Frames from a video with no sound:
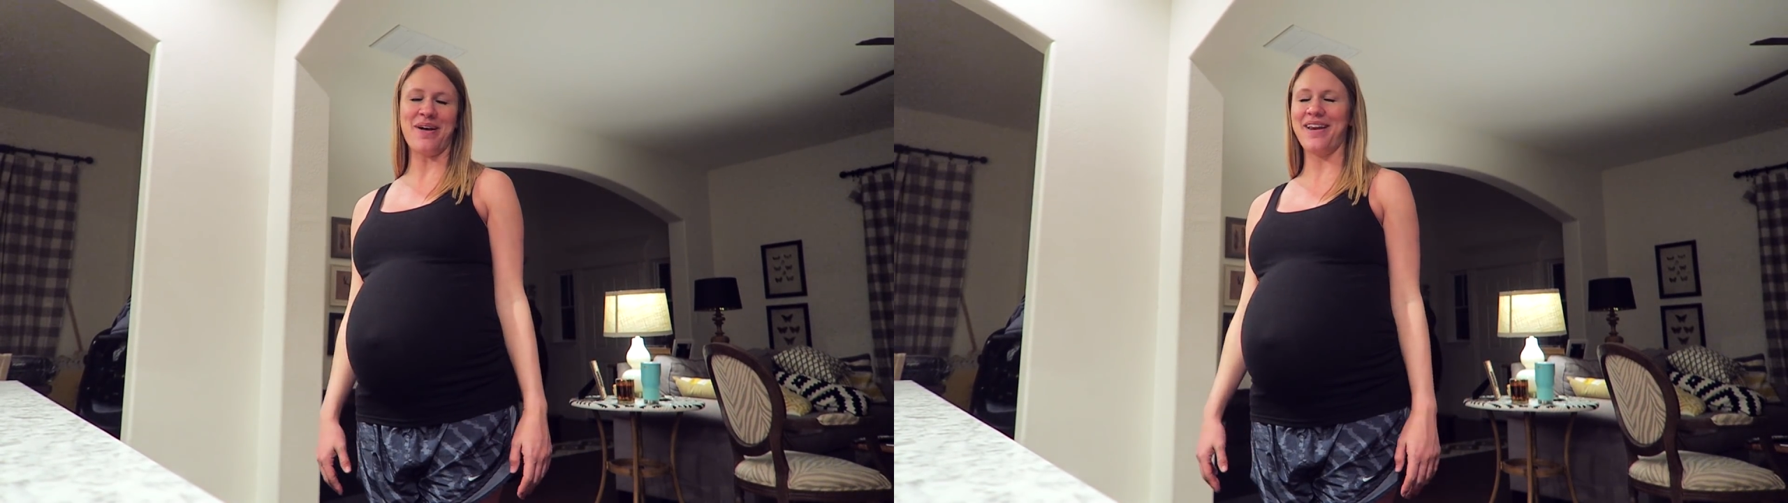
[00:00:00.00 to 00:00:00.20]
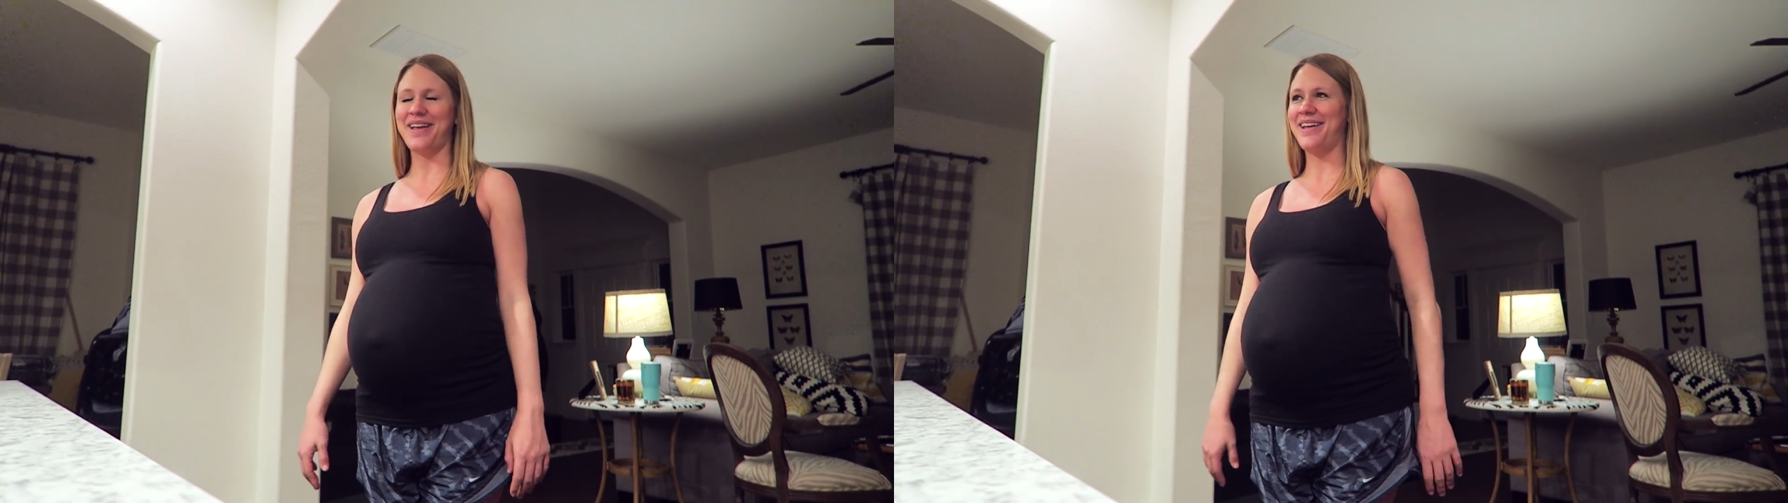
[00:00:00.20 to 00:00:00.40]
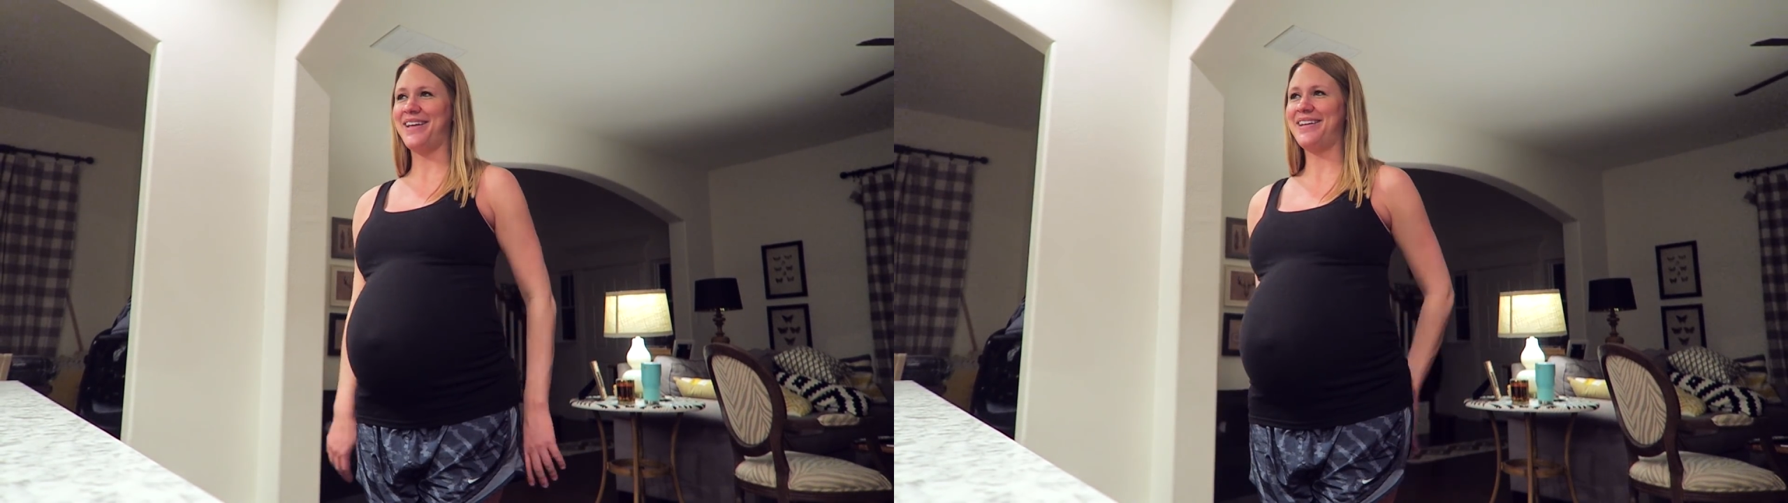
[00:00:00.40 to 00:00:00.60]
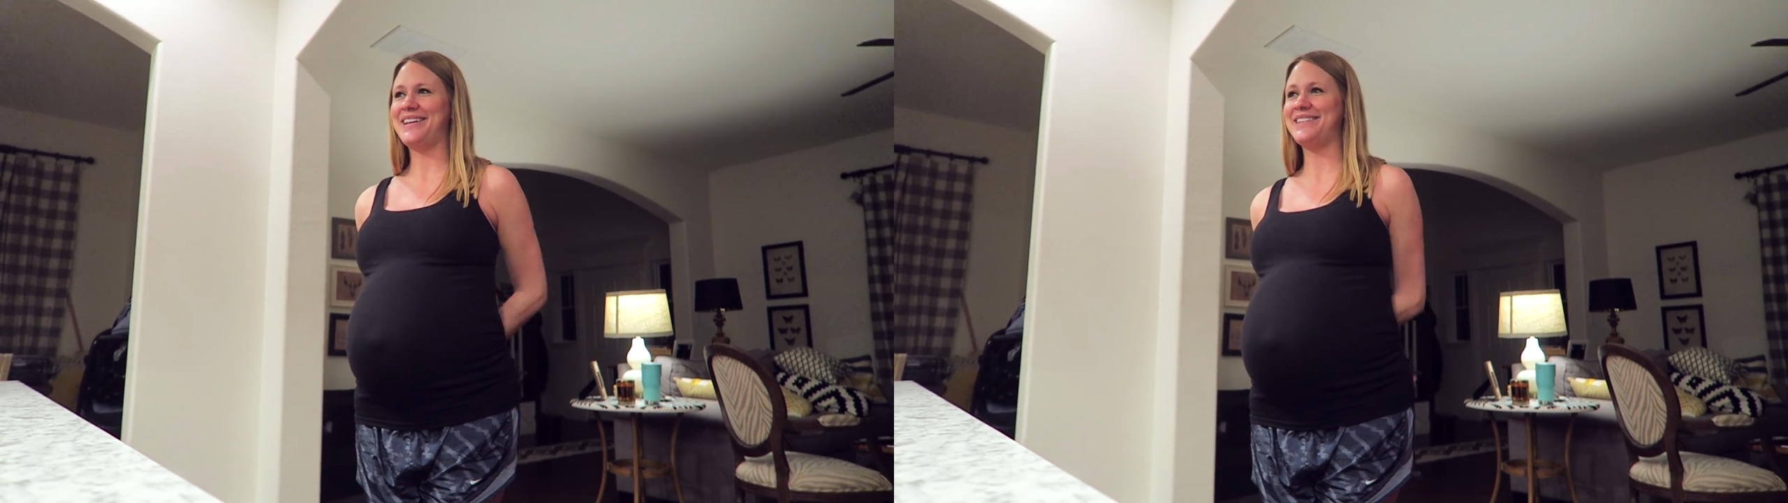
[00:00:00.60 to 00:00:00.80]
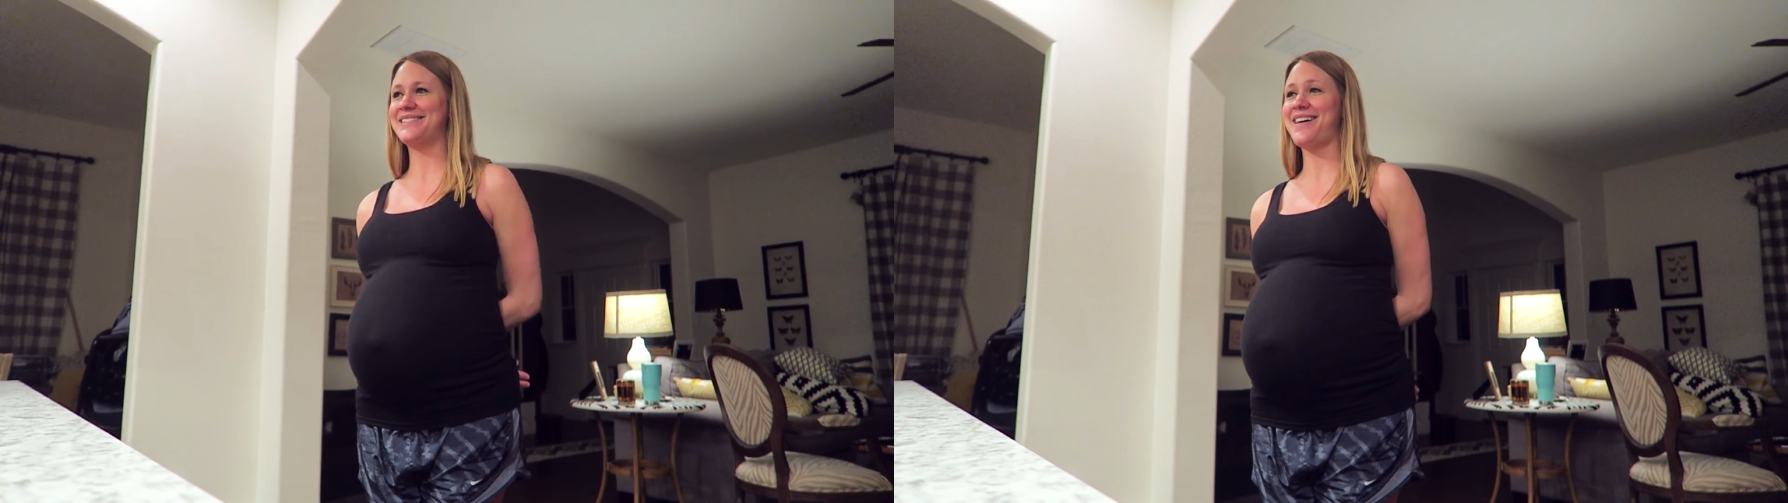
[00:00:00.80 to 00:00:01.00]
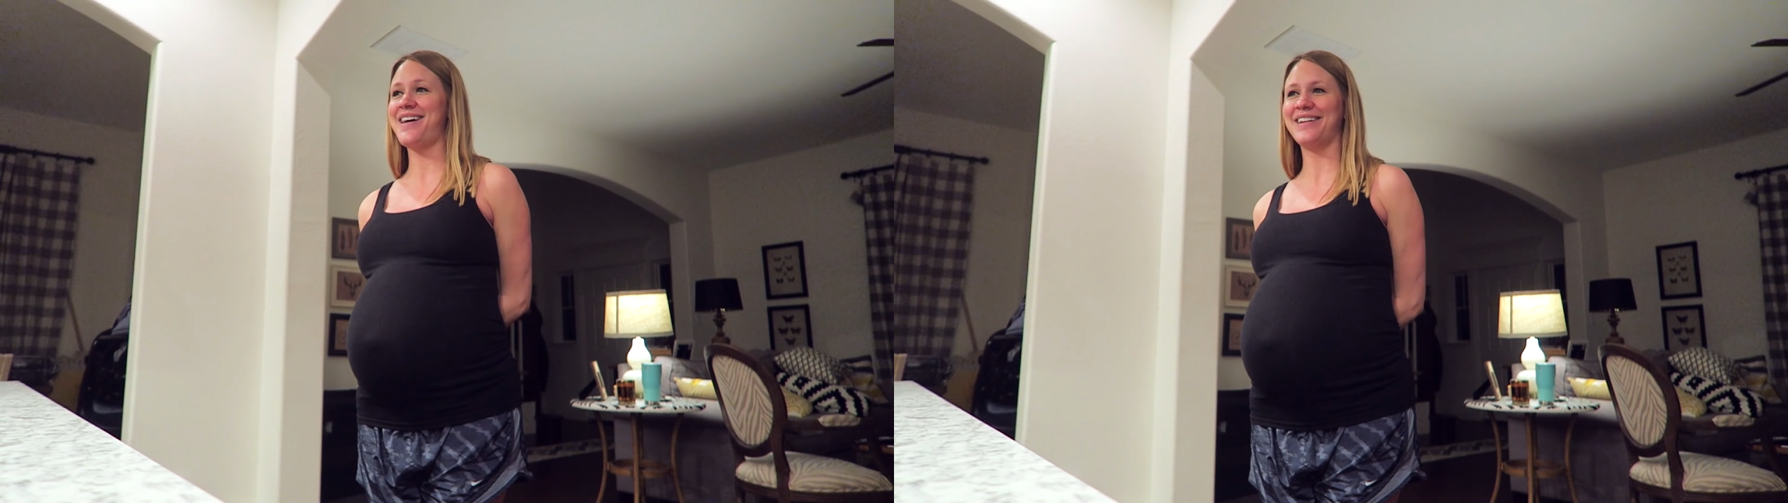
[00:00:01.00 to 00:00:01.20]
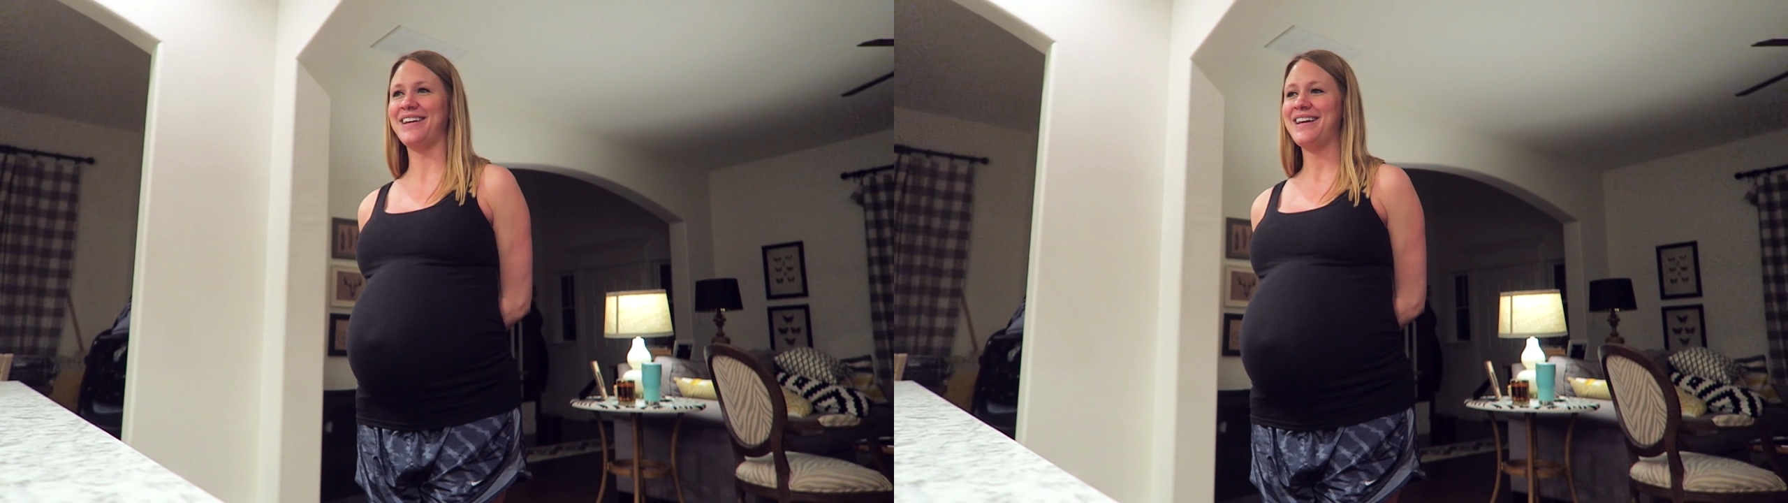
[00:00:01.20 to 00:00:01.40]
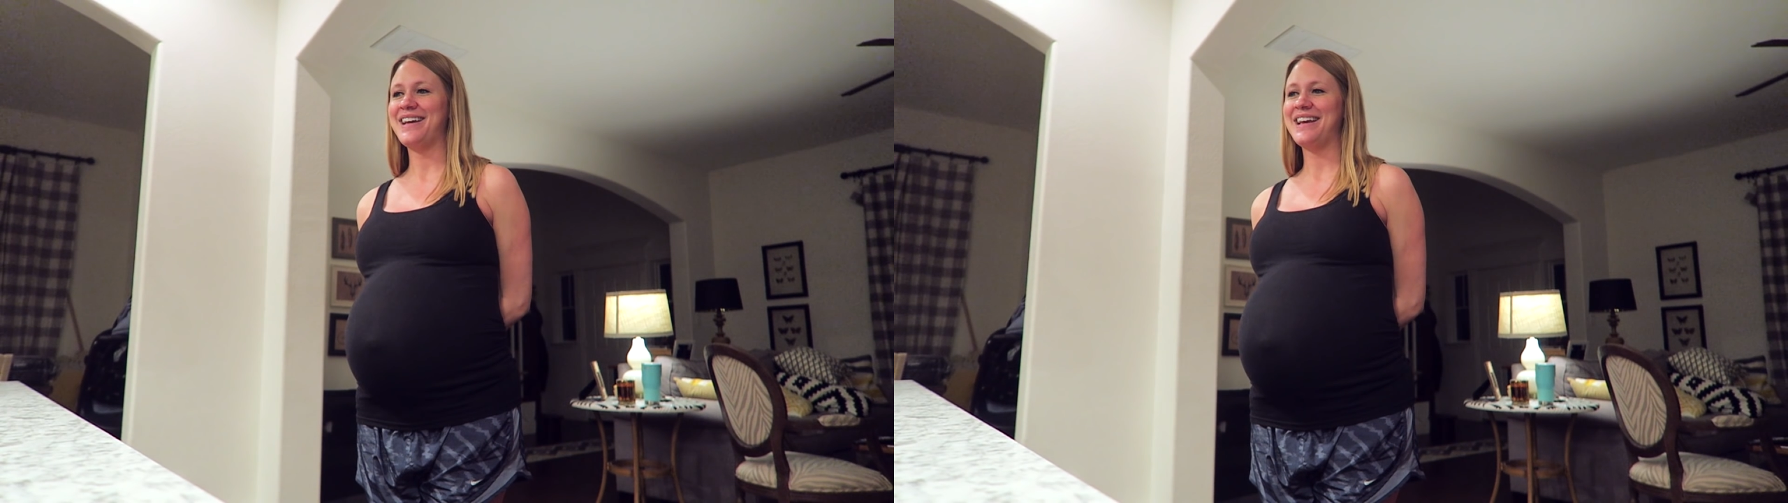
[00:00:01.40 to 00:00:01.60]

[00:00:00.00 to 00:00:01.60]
But he's not.